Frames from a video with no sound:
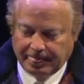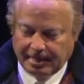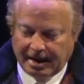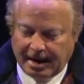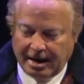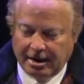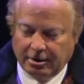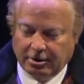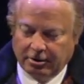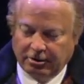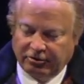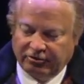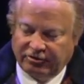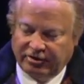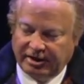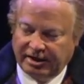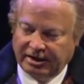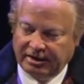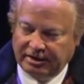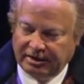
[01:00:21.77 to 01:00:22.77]
I urged
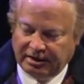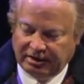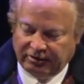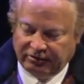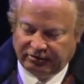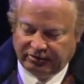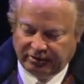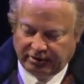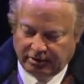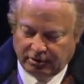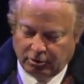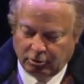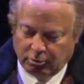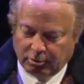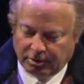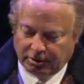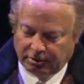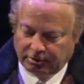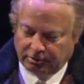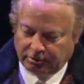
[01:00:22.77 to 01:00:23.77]
Indians who
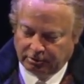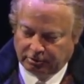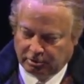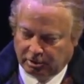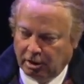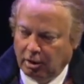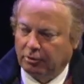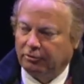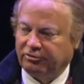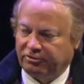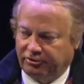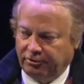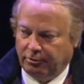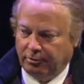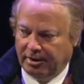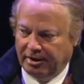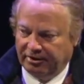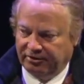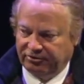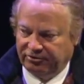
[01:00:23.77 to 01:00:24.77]
were close to
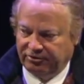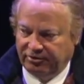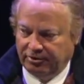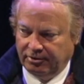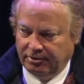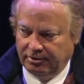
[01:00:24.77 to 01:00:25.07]
us,